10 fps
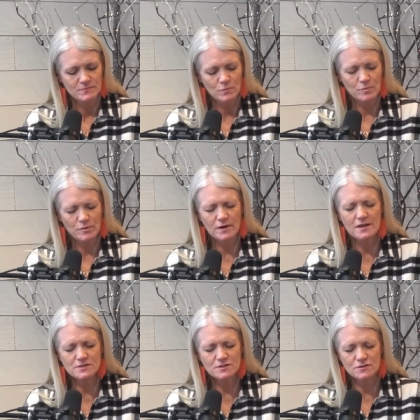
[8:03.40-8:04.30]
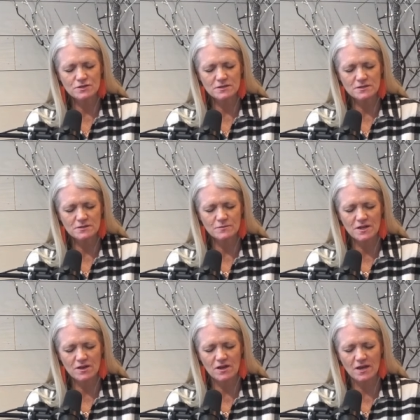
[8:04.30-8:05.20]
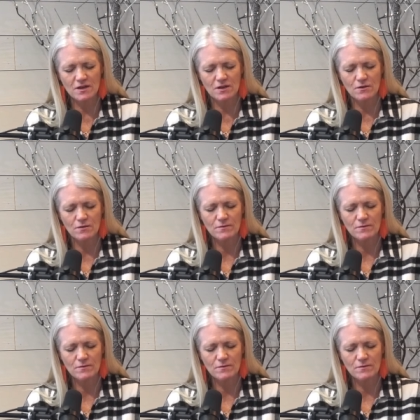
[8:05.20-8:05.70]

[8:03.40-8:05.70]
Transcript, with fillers: We praise you, Jesus, and we thank you.